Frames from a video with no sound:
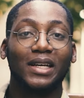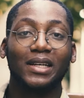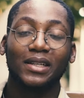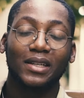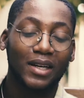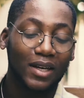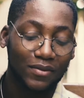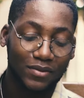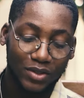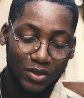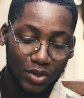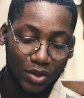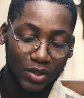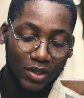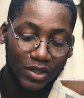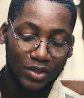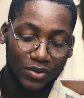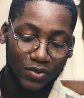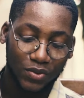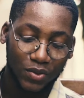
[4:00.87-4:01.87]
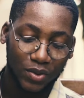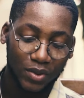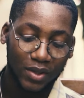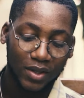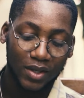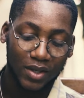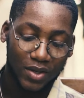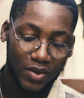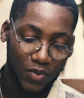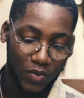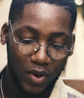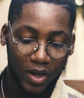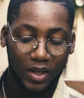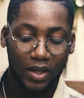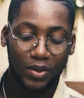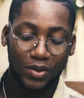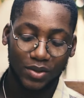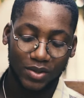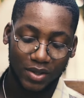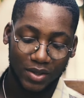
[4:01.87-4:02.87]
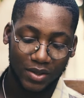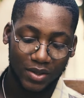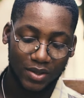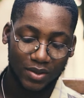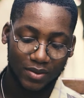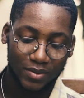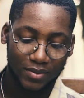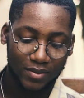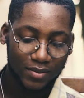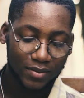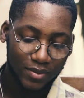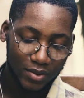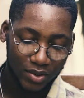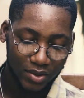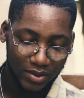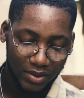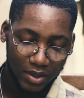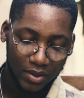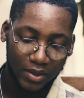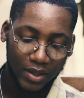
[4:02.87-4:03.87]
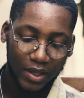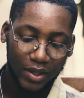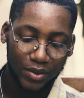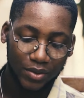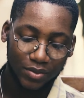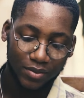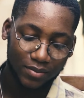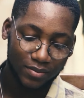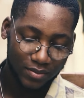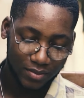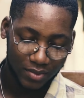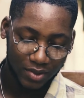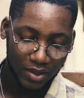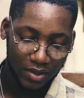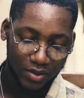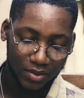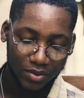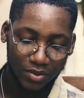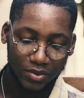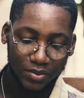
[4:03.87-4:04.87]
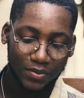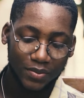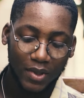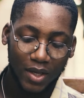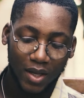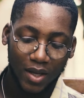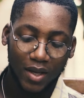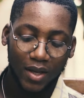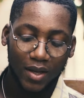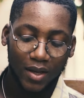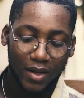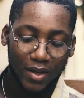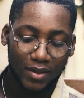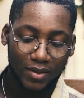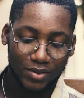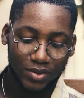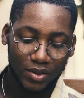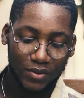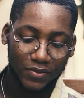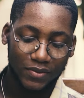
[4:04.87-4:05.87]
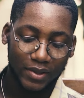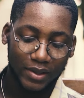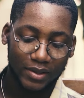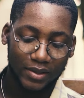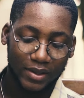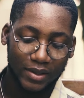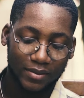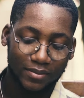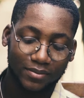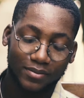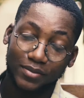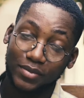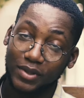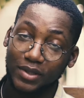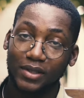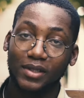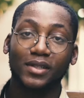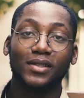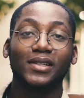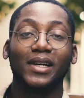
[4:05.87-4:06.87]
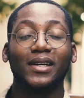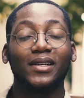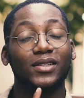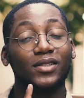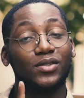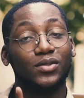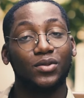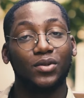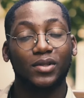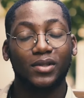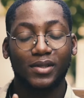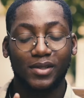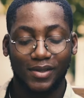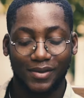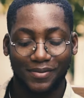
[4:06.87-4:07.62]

I didn't have the knowledge for while I was around, because now that I do, yeah, you know, stuff like that. But yes, I did not.